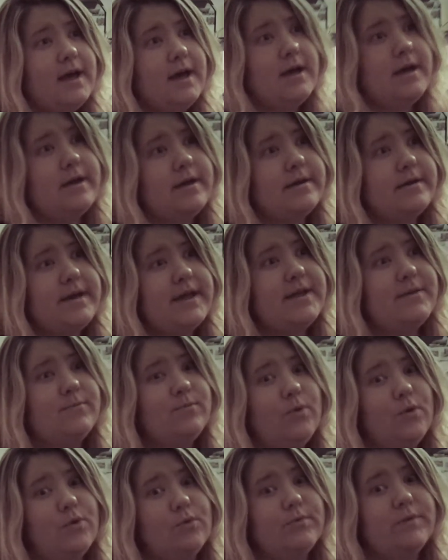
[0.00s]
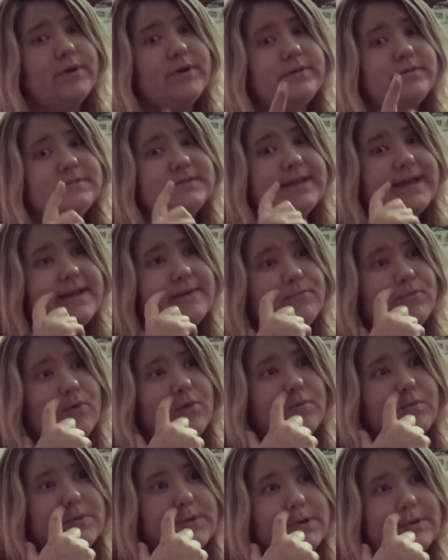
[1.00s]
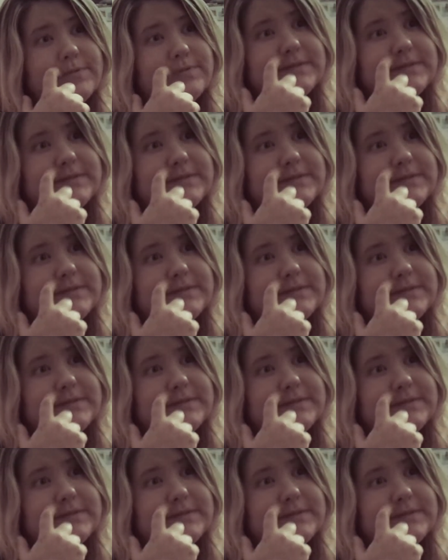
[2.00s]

Yes, pick and mix.